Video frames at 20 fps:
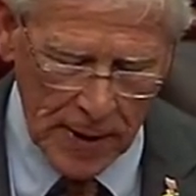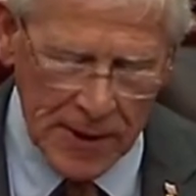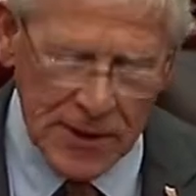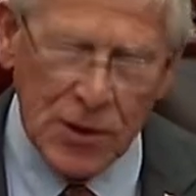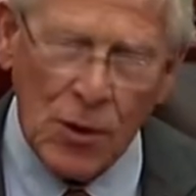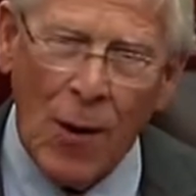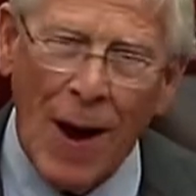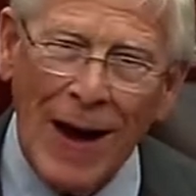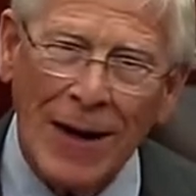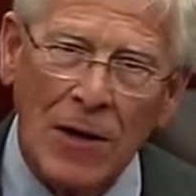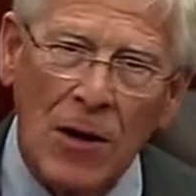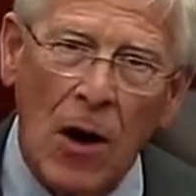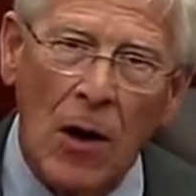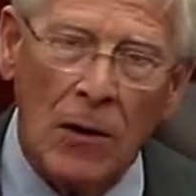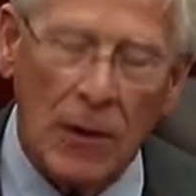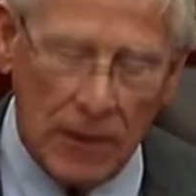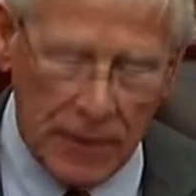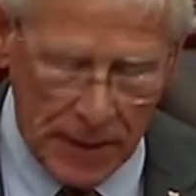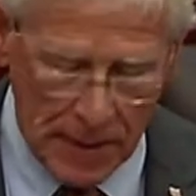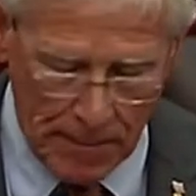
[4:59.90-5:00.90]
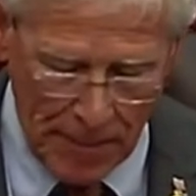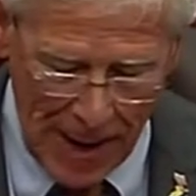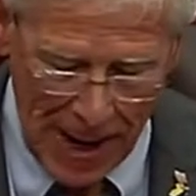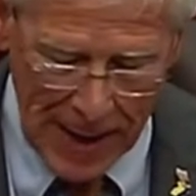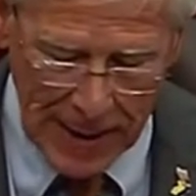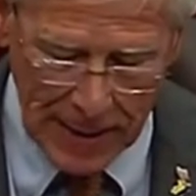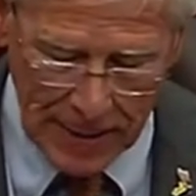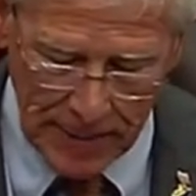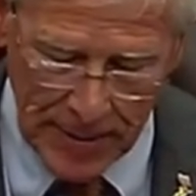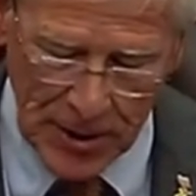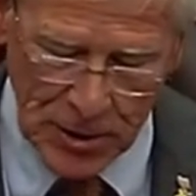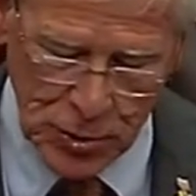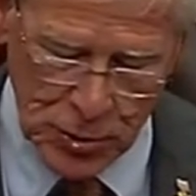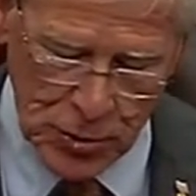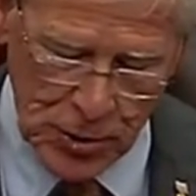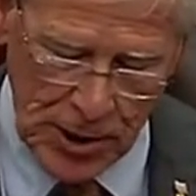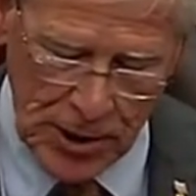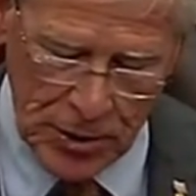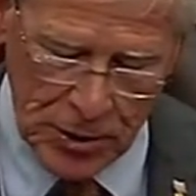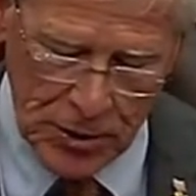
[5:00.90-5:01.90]
So I call on the Biden
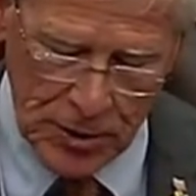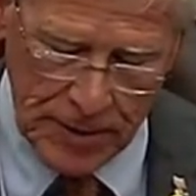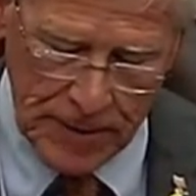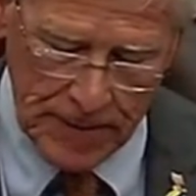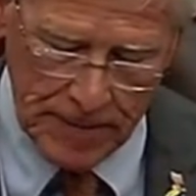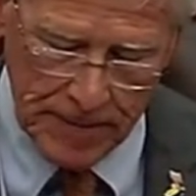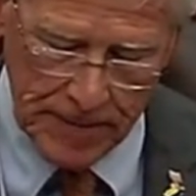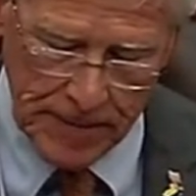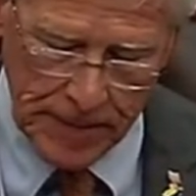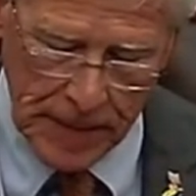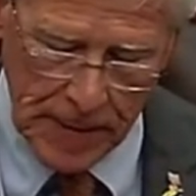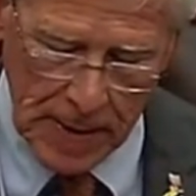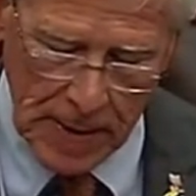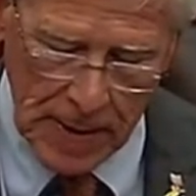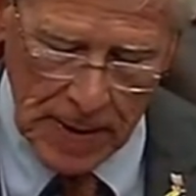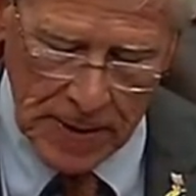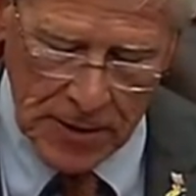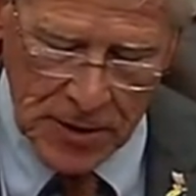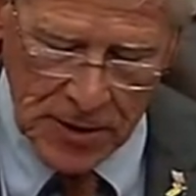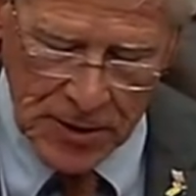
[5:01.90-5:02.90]
administration to